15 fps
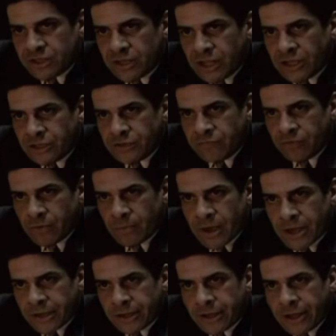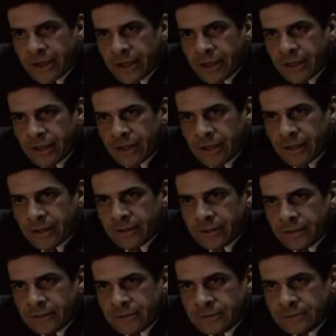can I give you, Mike?
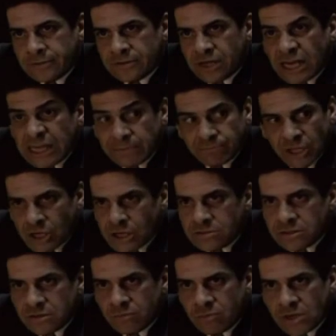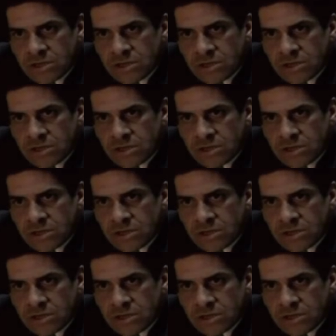I am the hunted